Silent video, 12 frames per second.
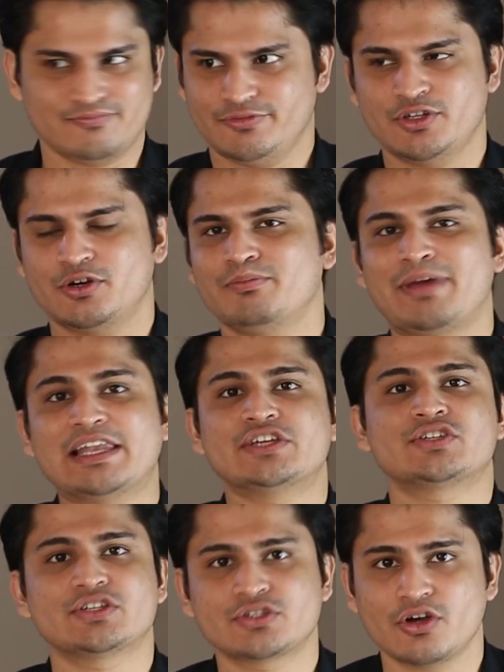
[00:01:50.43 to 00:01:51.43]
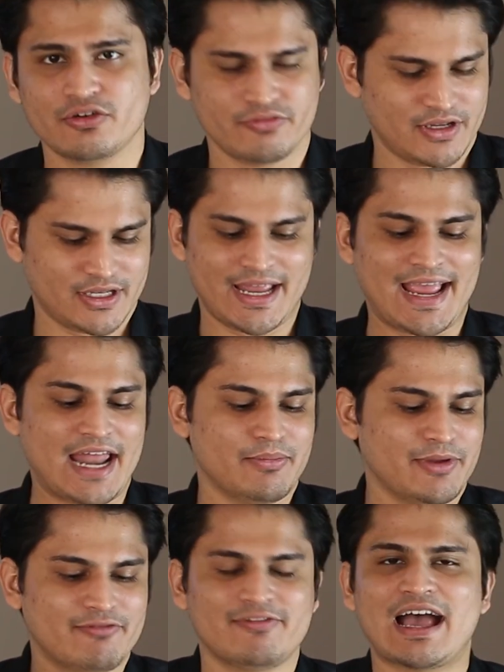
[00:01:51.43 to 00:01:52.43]
you know malicious software they
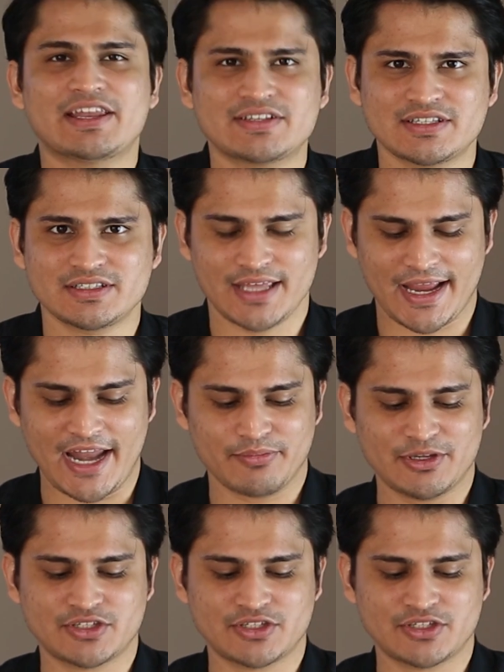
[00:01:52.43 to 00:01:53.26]
can be viruses they can be